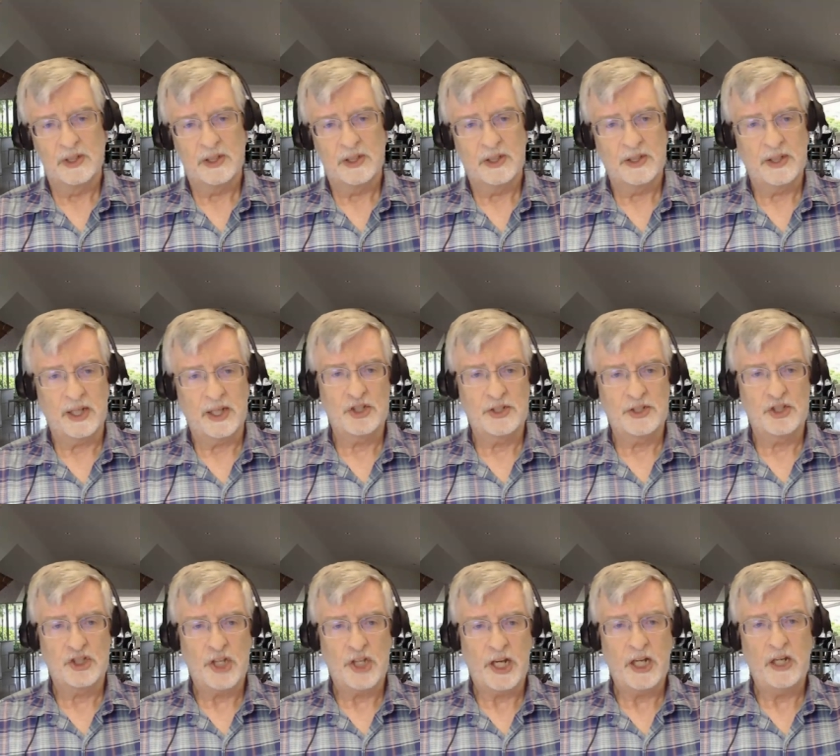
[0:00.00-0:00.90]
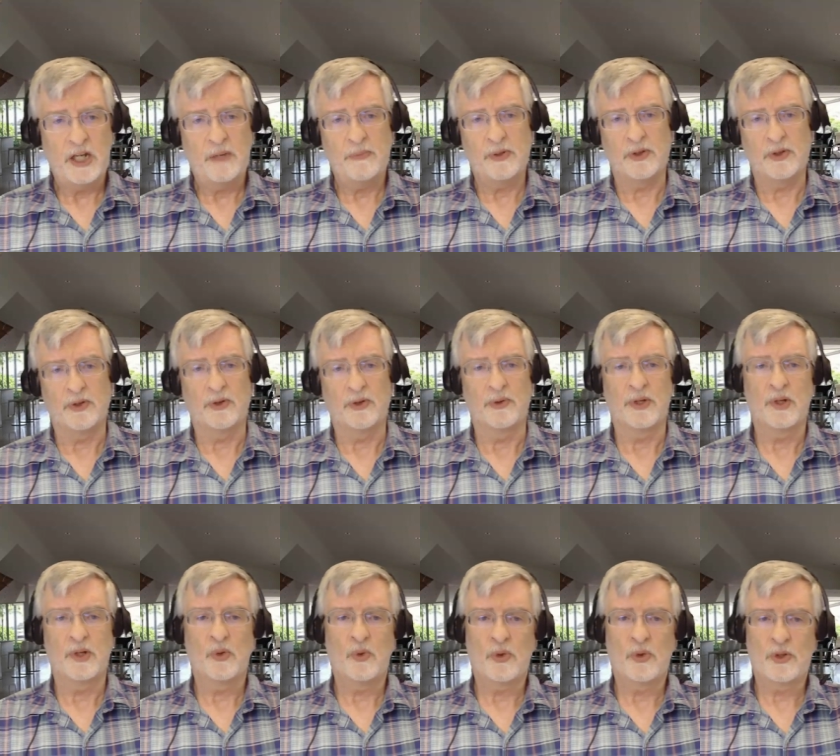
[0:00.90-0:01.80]
They shame you in
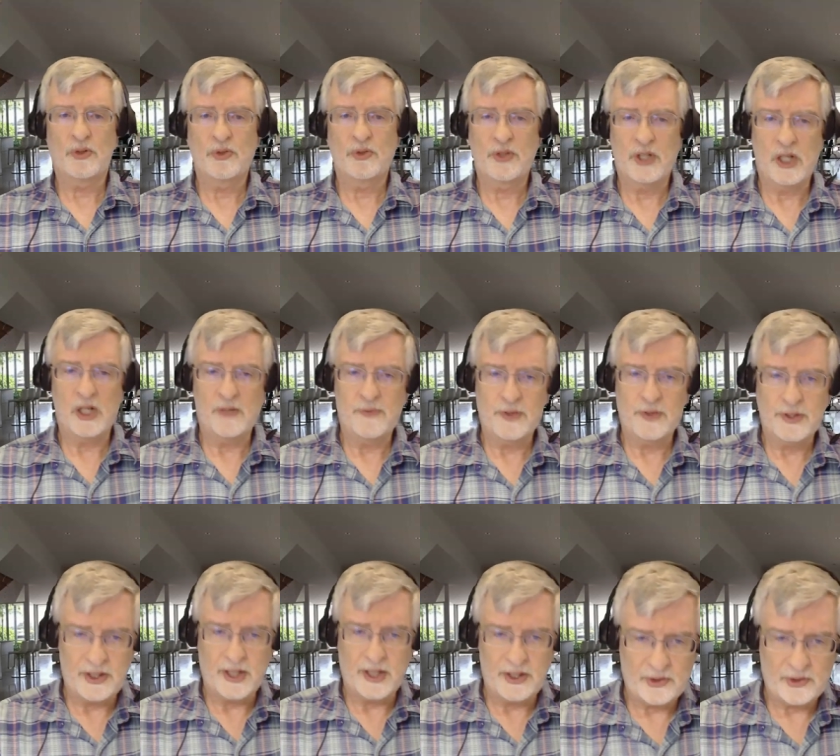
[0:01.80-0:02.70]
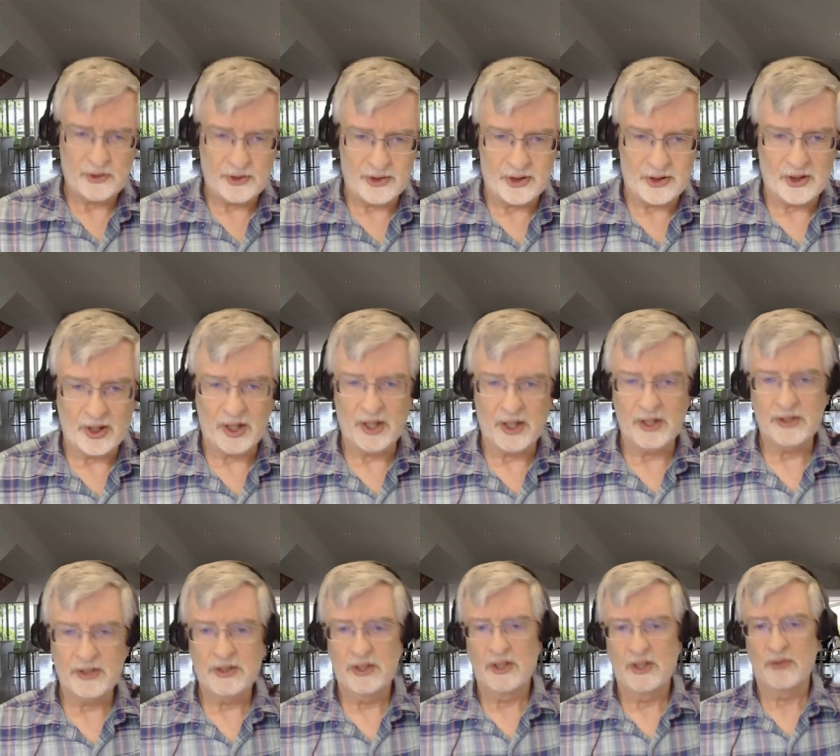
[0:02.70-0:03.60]
order to confiscate your
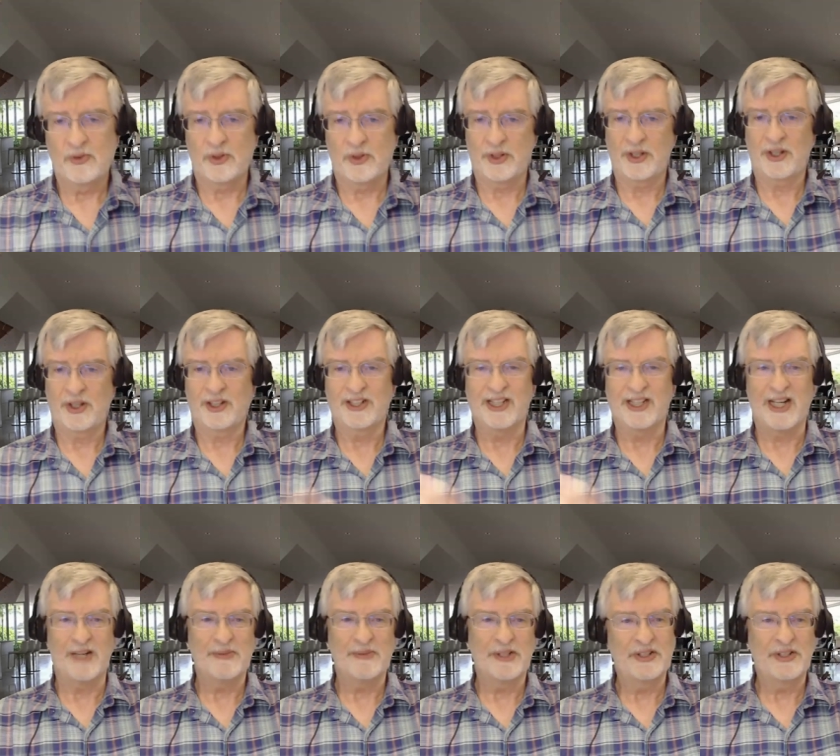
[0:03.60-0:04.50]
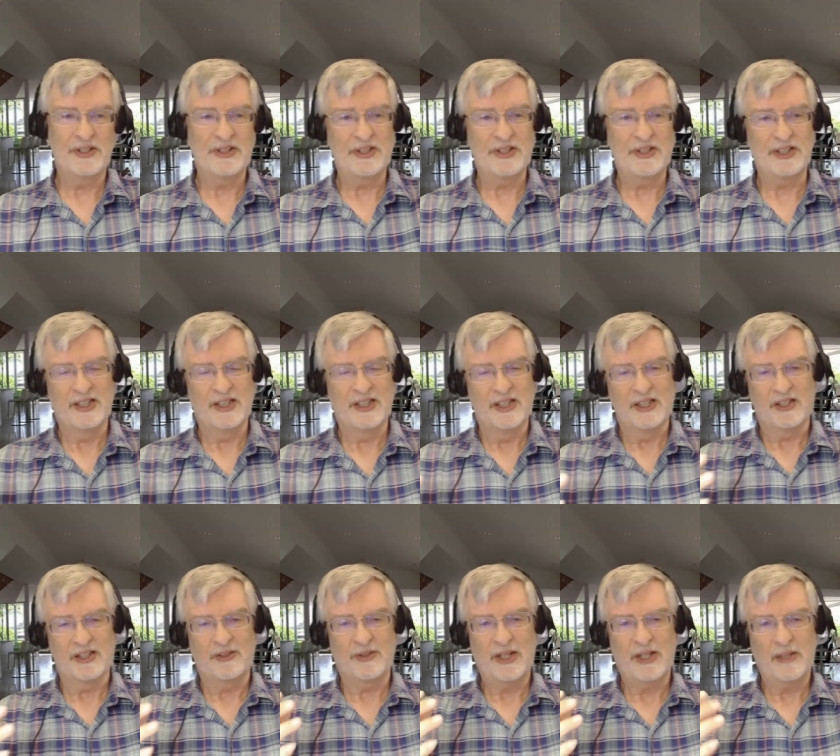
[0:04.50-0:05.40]
earnings for their common good.
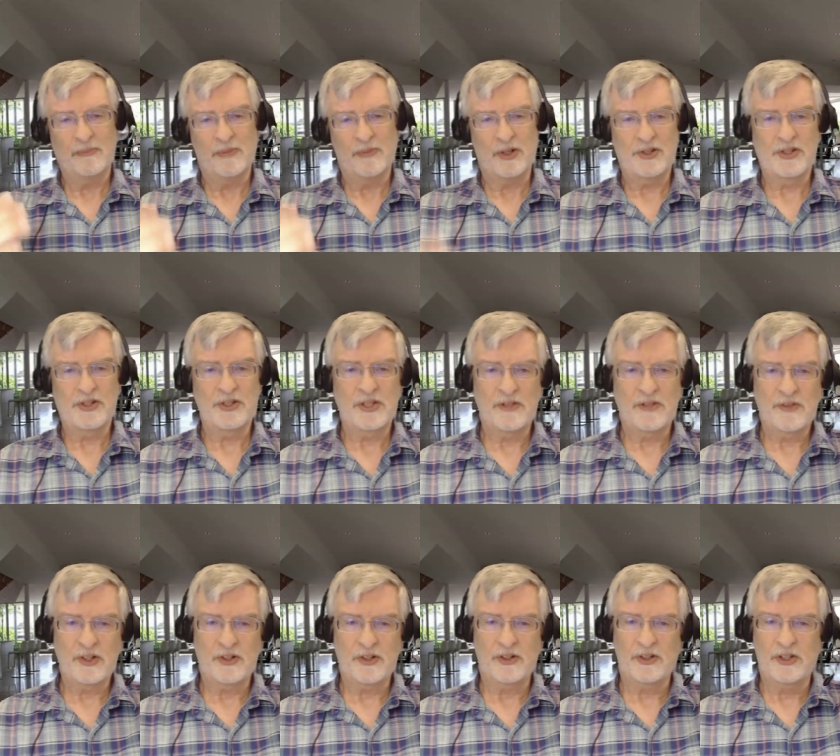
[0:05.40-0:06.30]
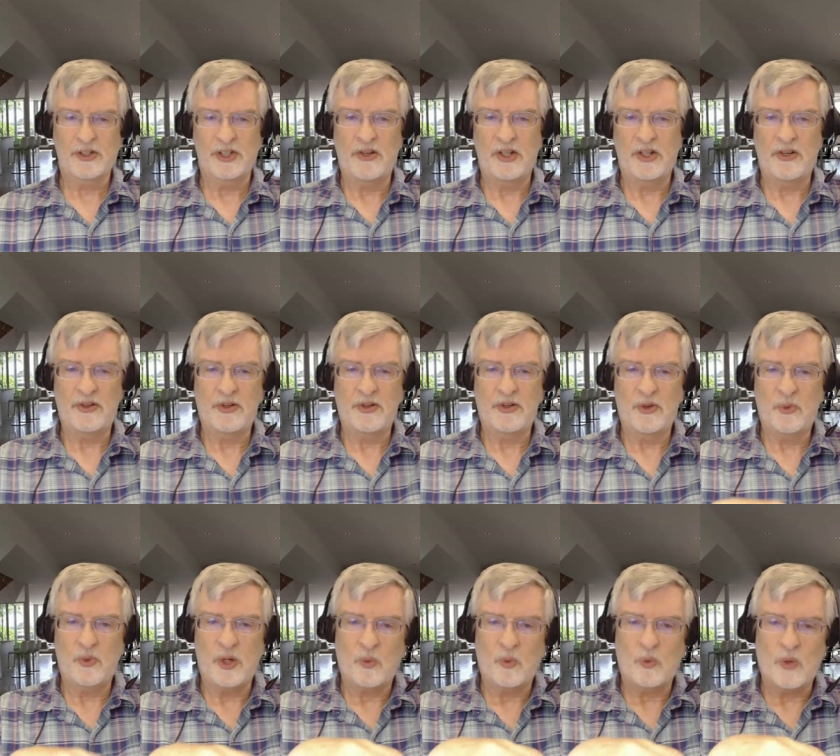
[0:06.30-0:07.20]
The great merchants of the earth teach you
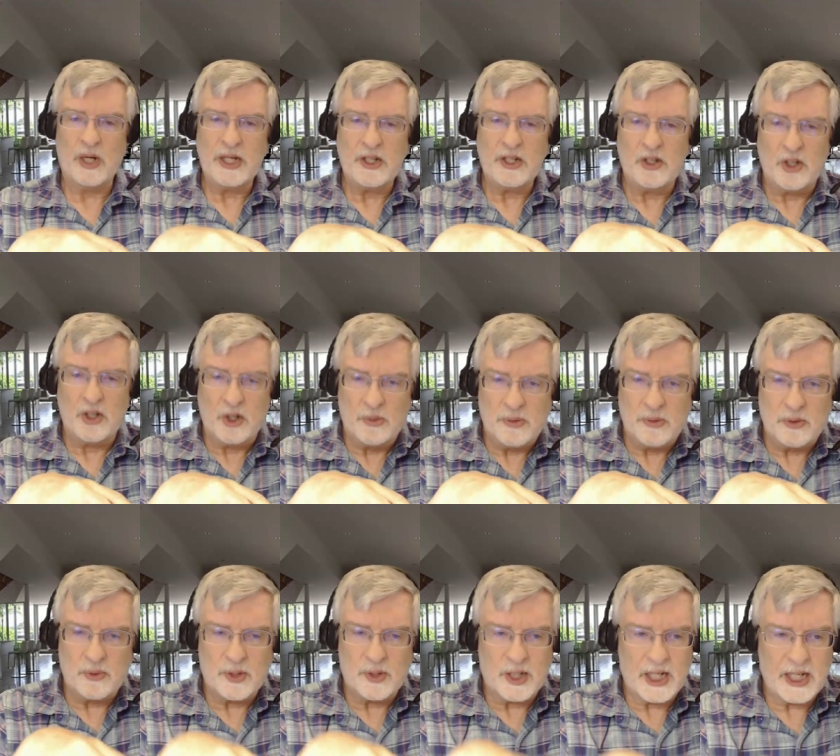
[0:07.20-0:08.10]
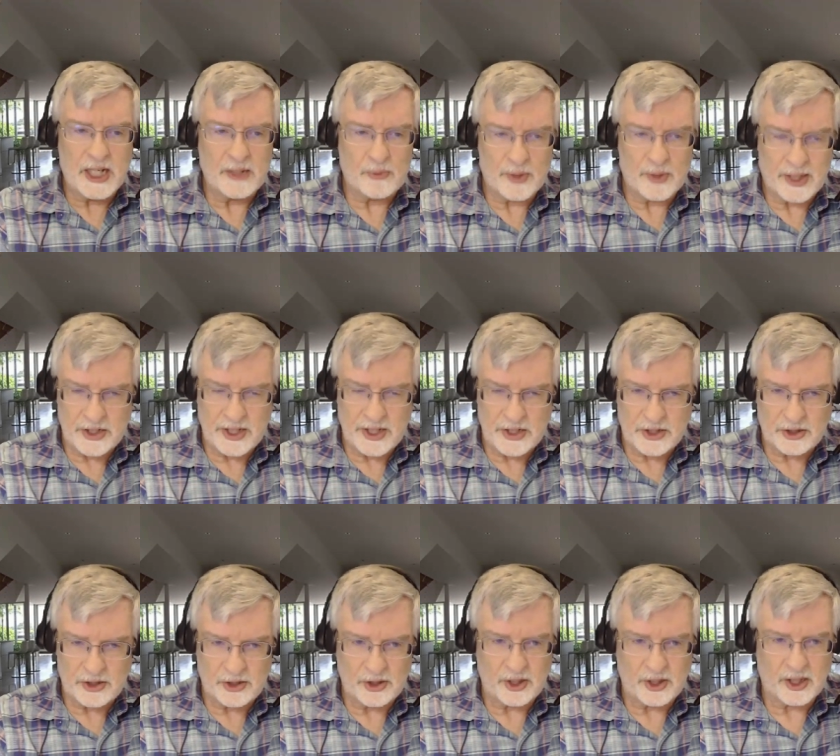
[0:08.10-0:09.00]
what right human rela- relations
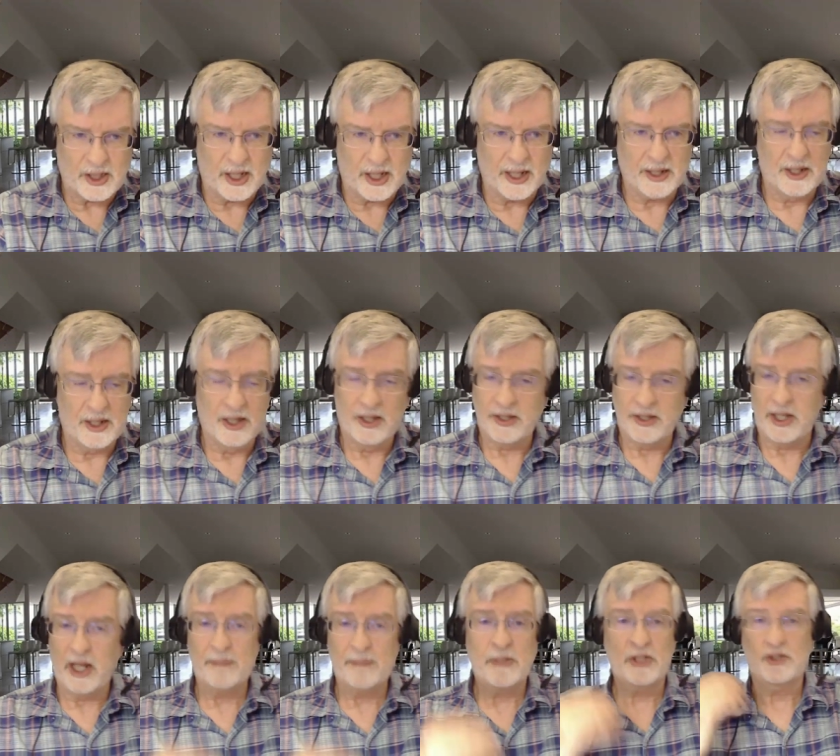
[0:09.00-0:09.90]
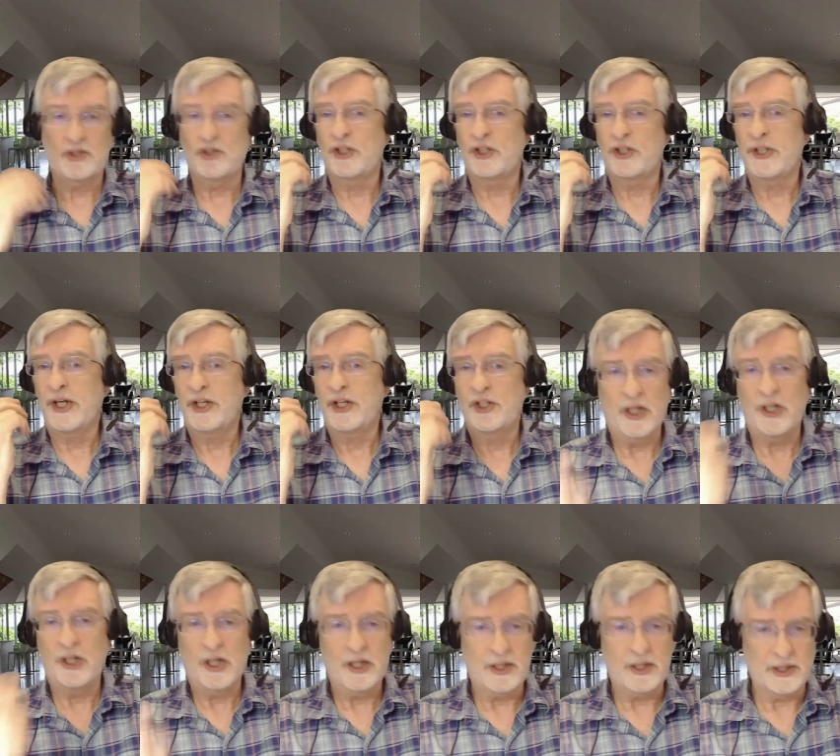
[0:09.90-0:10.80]
look like. They must look like
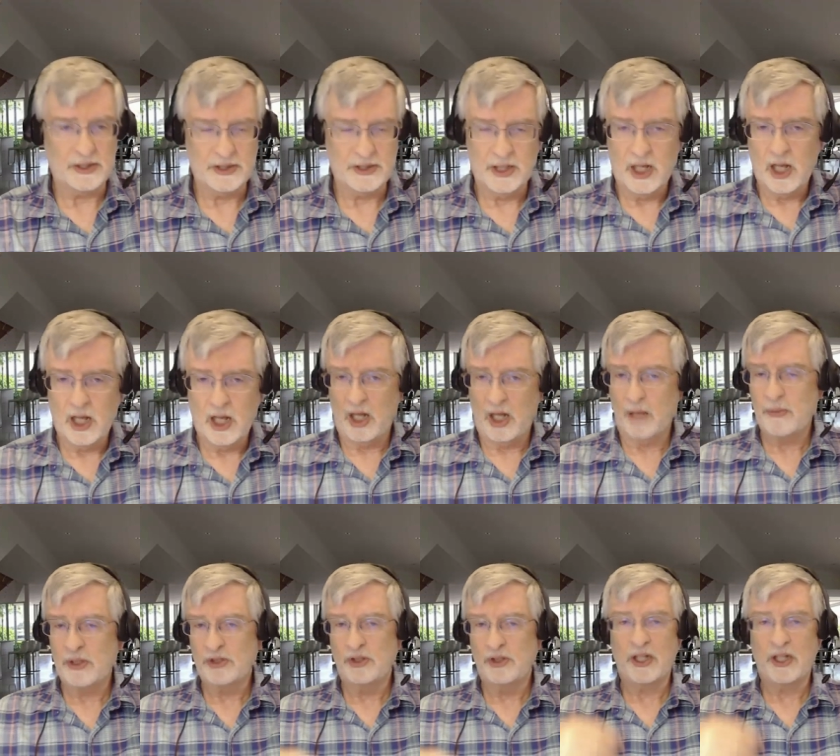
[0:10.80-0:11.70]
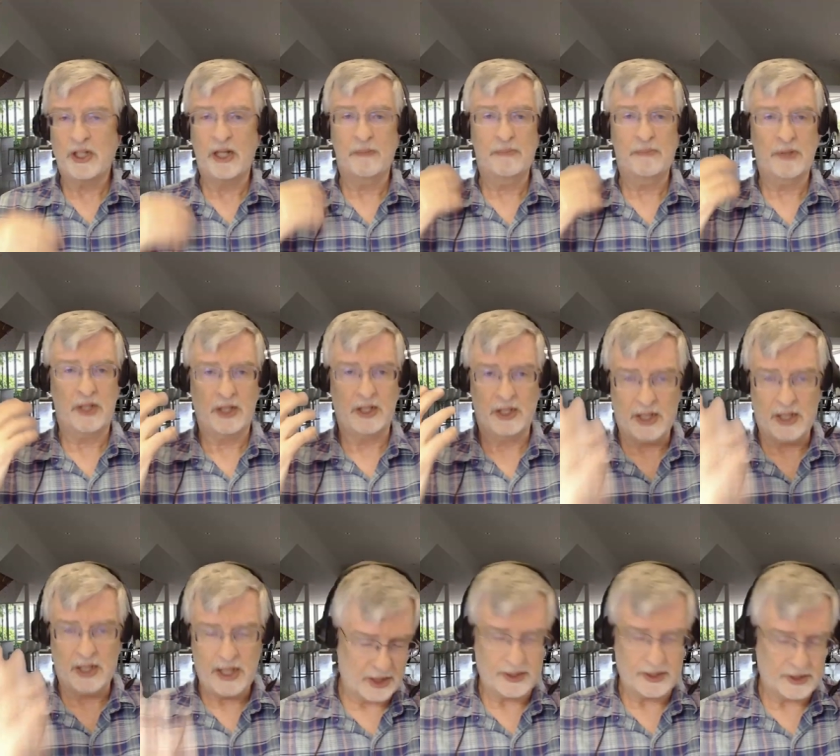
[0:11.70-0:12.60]
targets. They must look like Bud
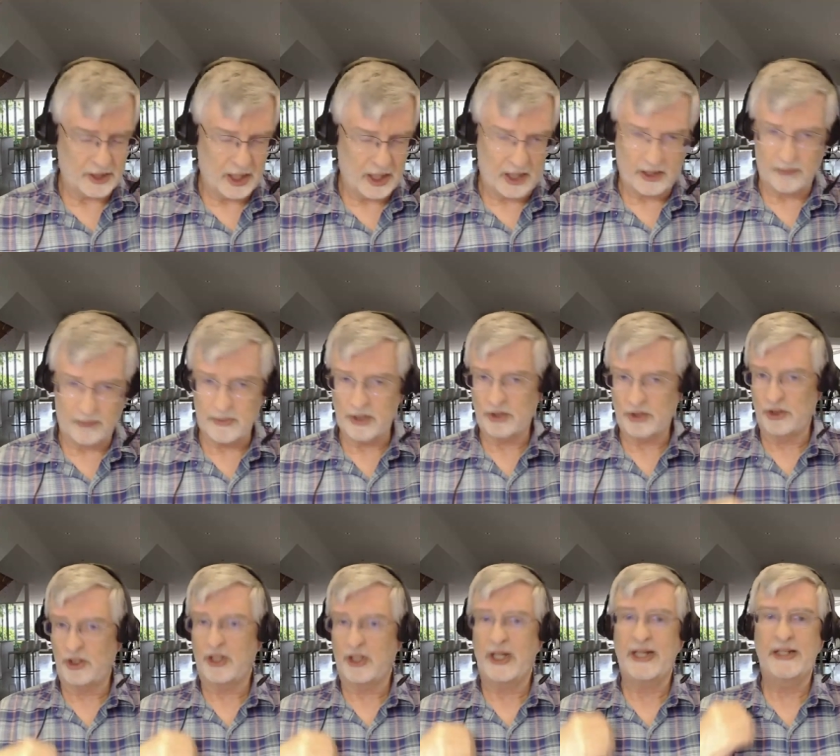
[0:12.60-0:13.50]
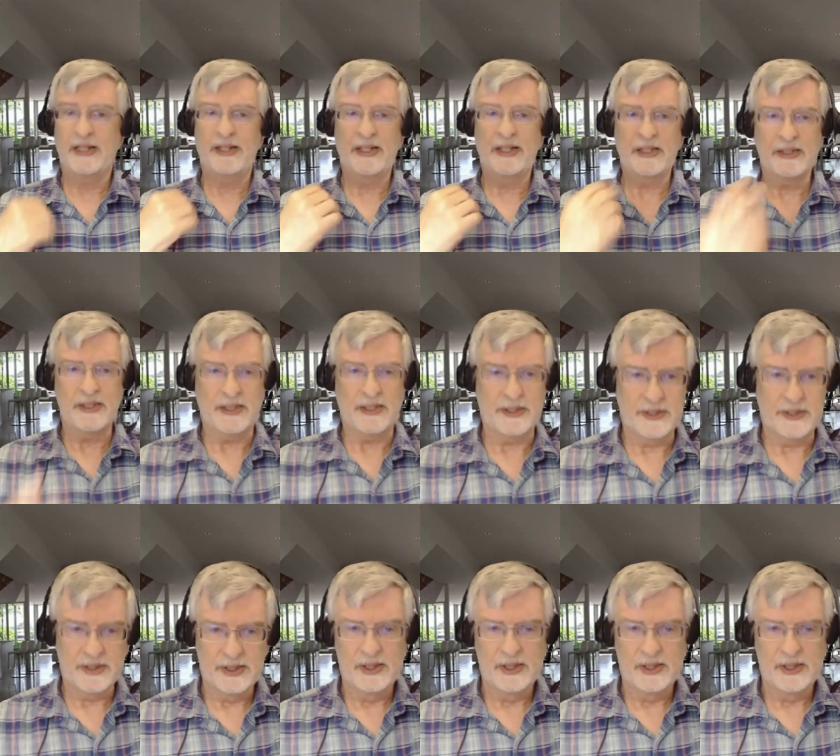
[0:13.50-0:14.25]
Lights. They must look like Disney's.